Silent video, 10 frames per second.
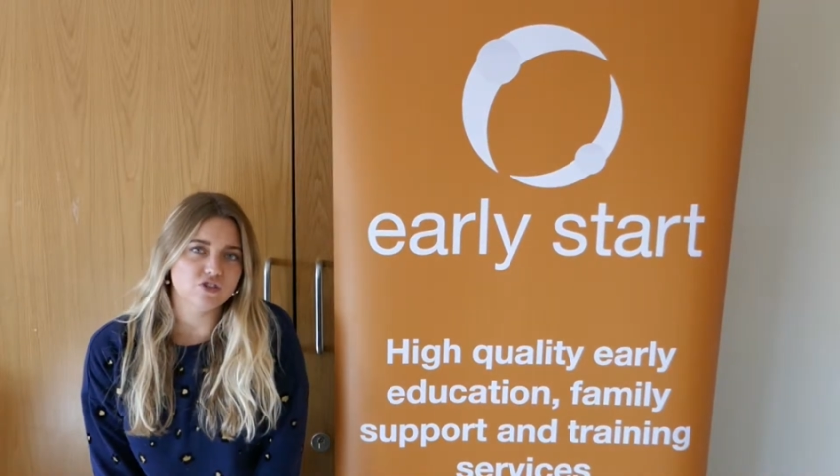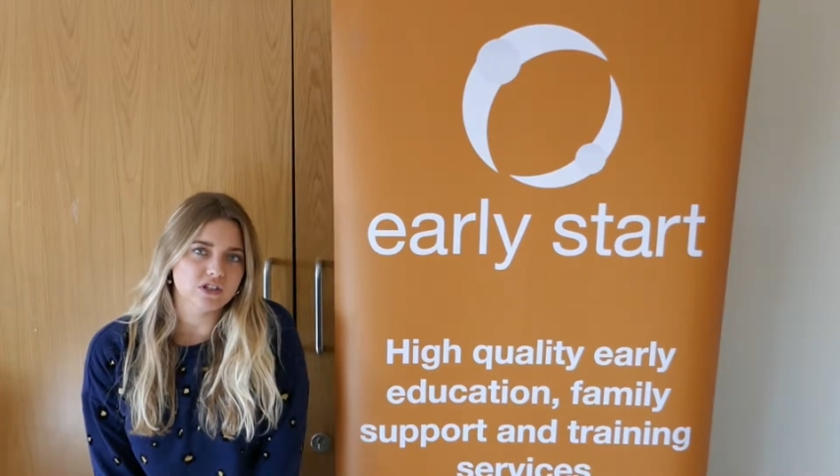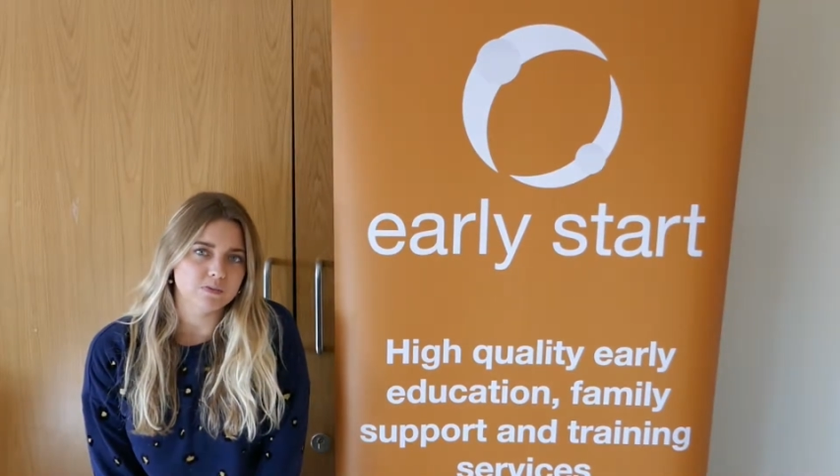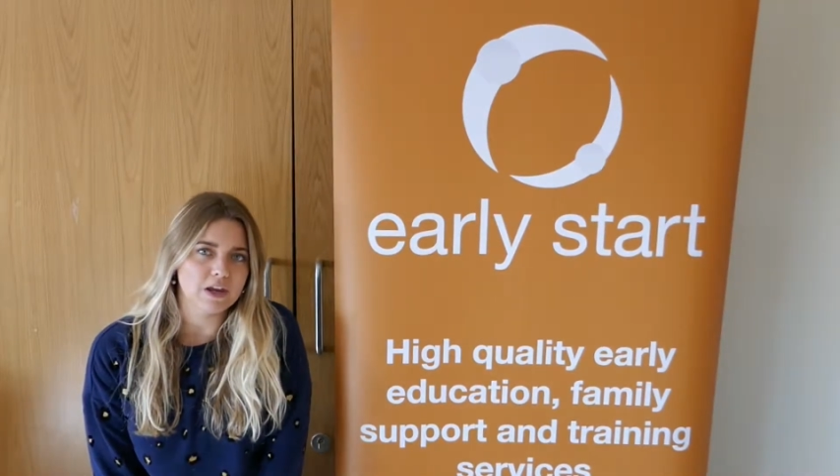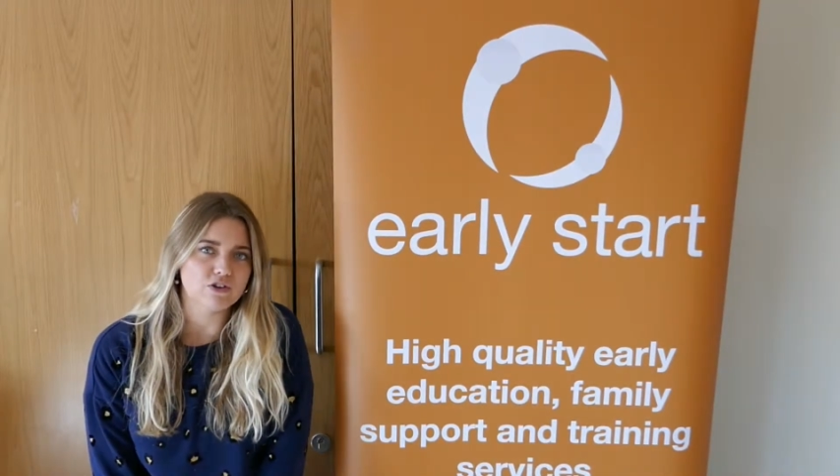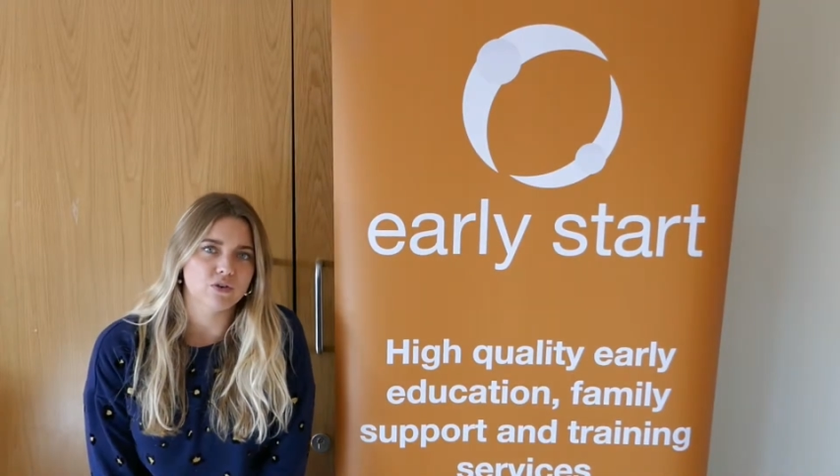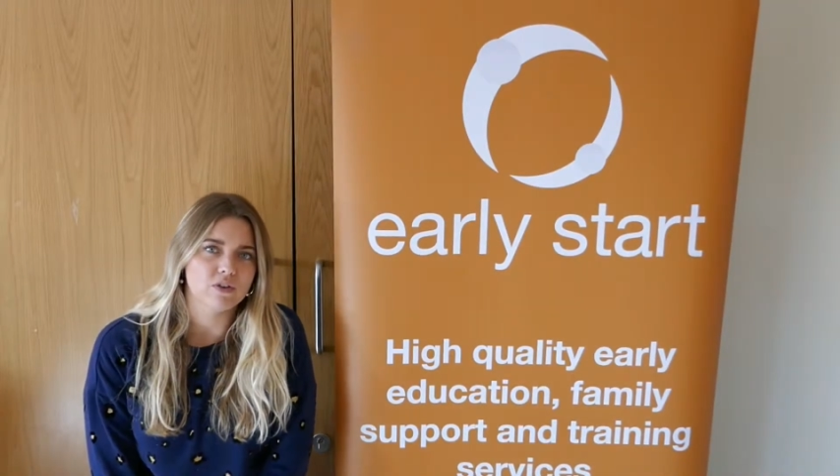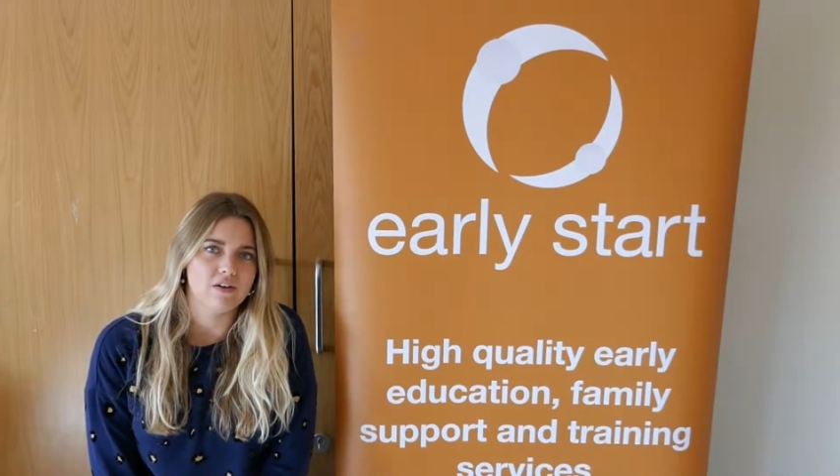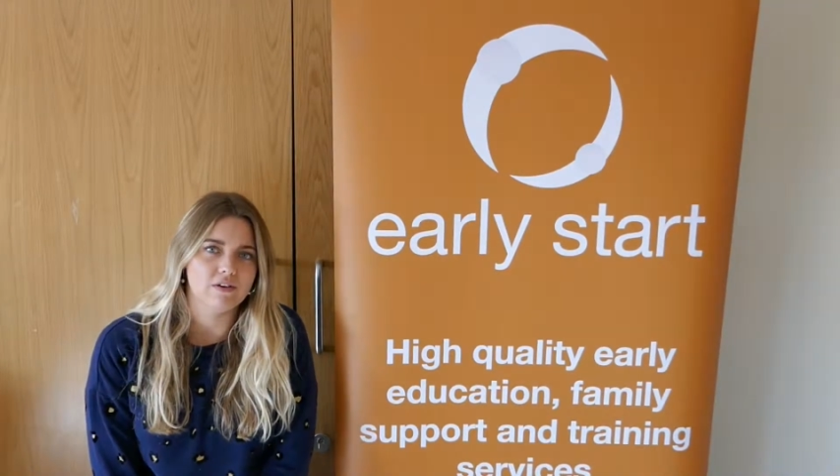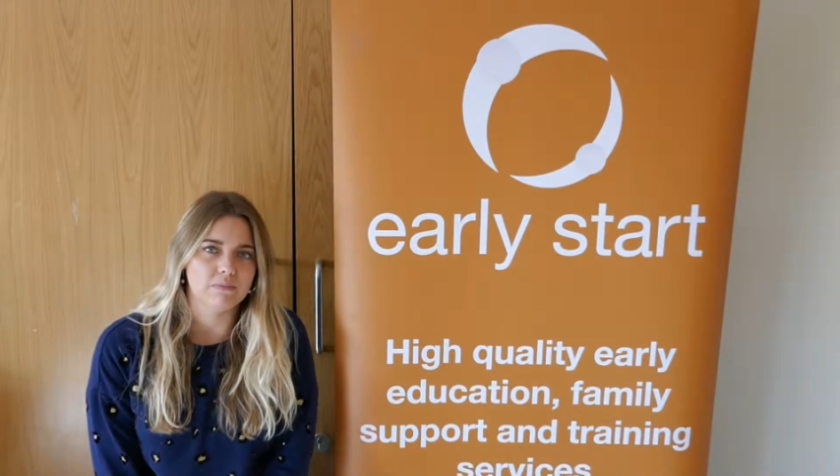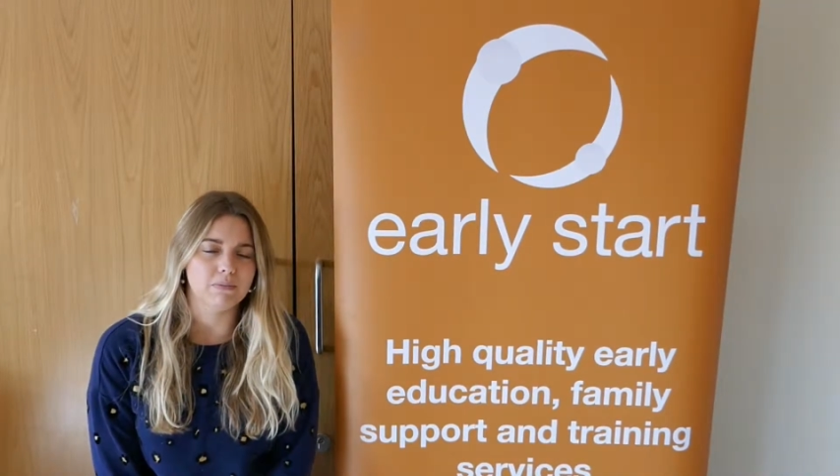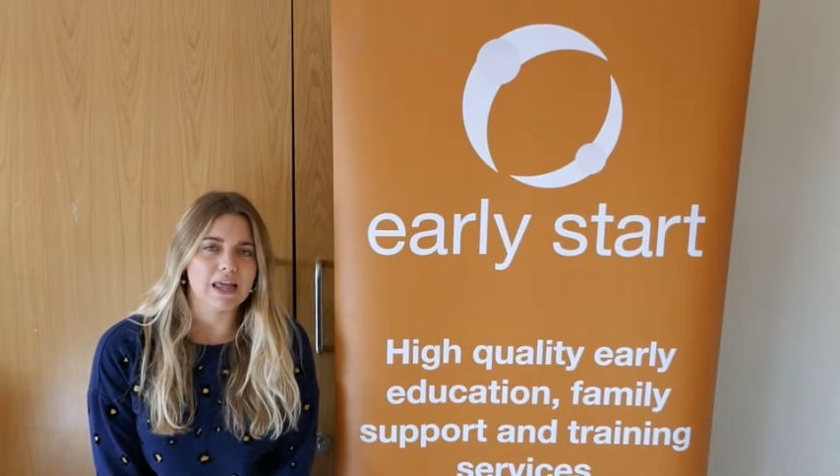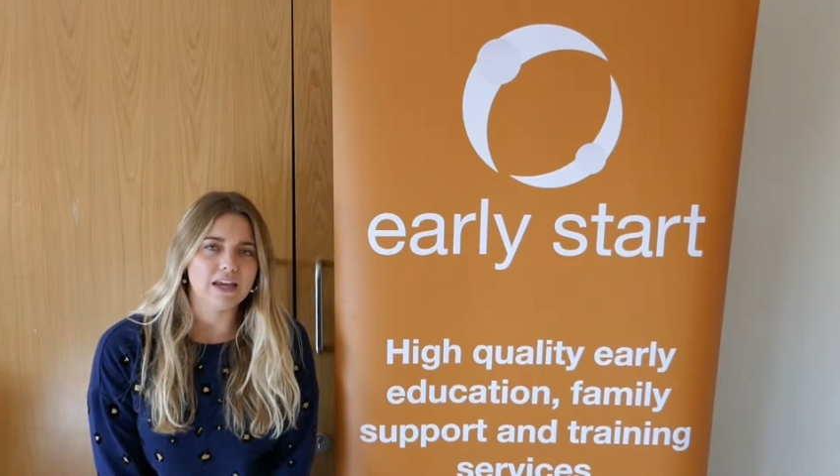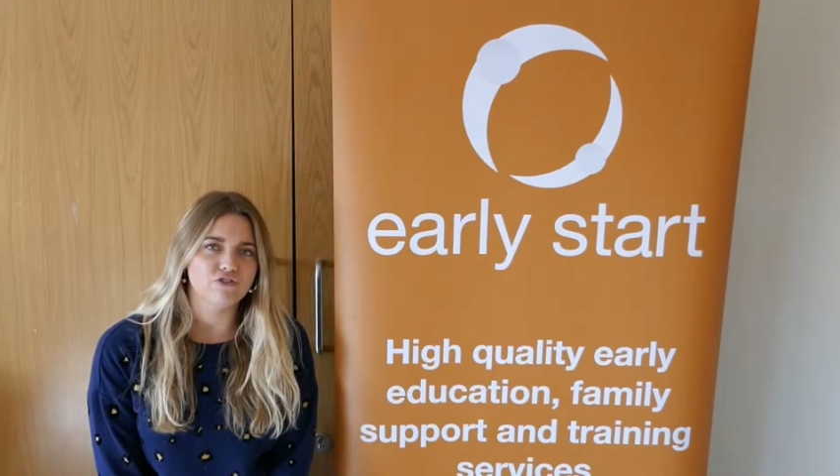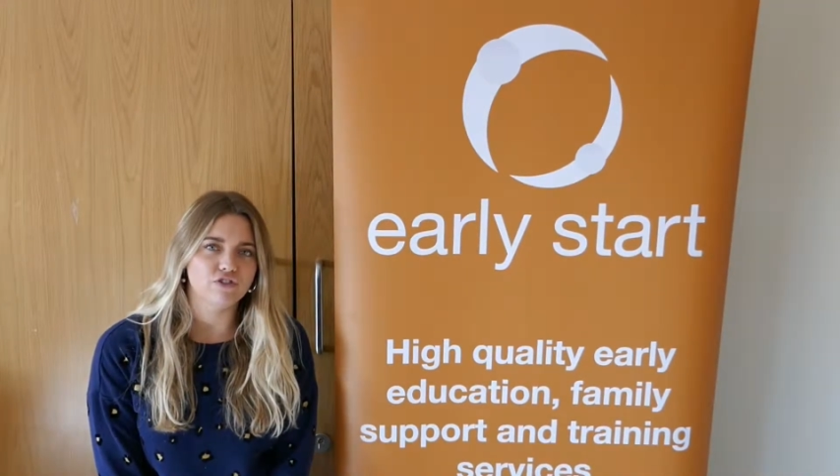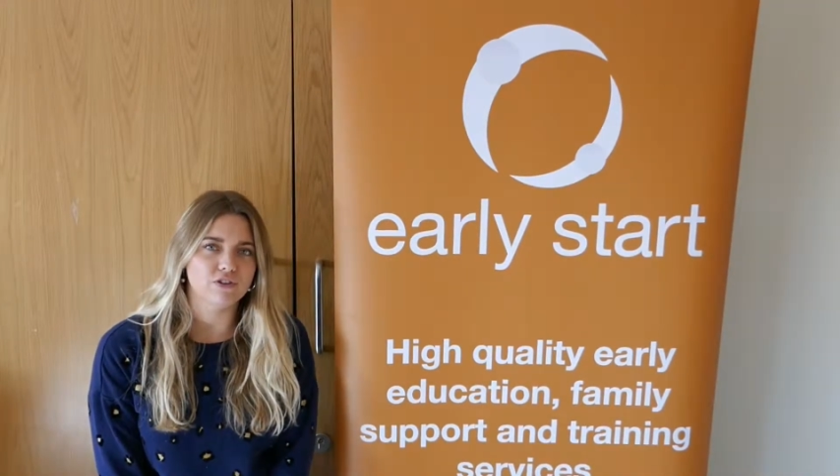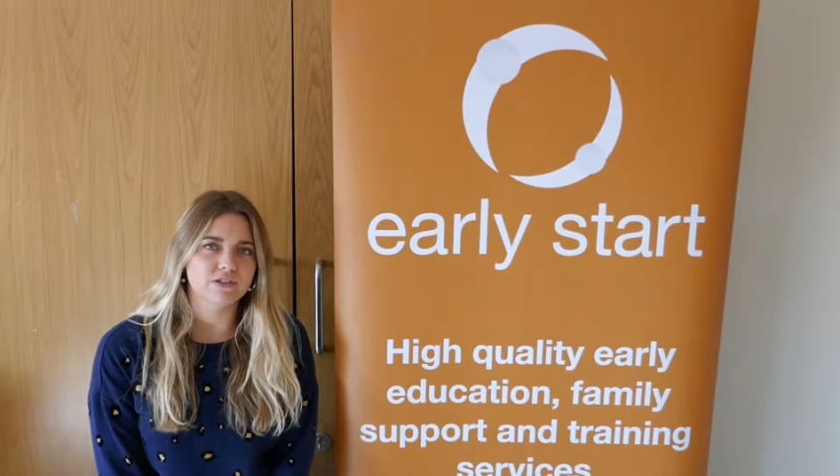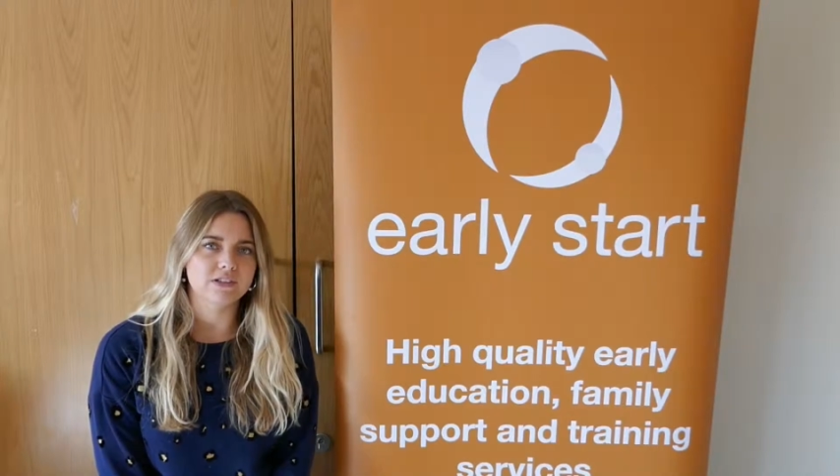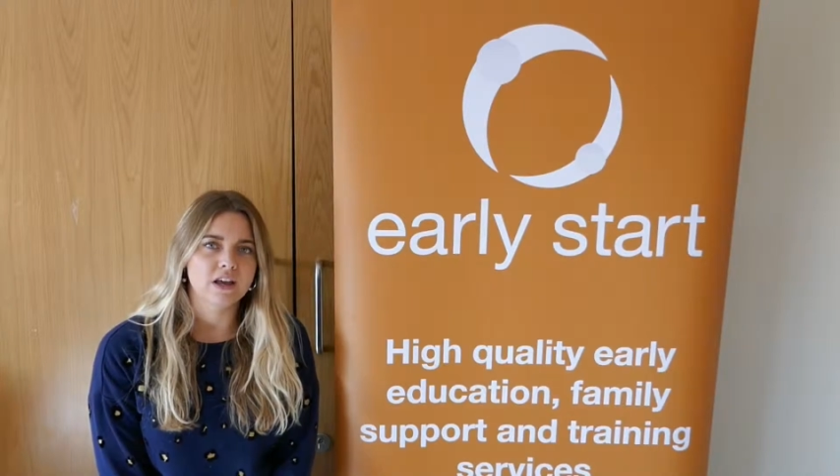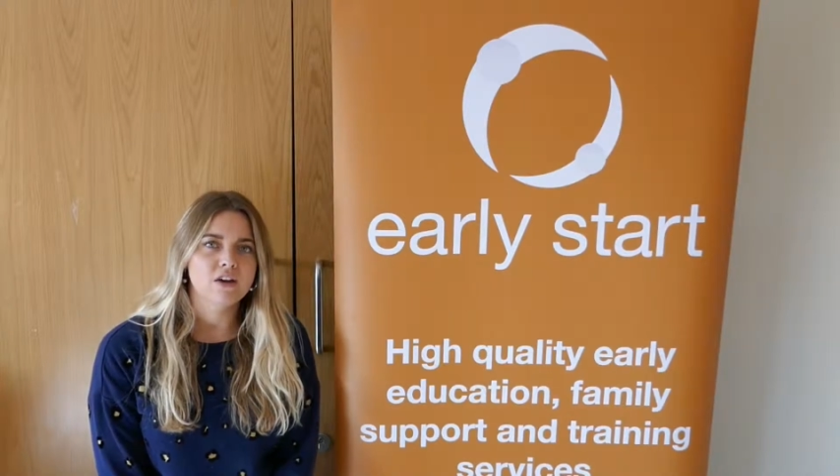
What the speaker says: just make sure they're in plain juice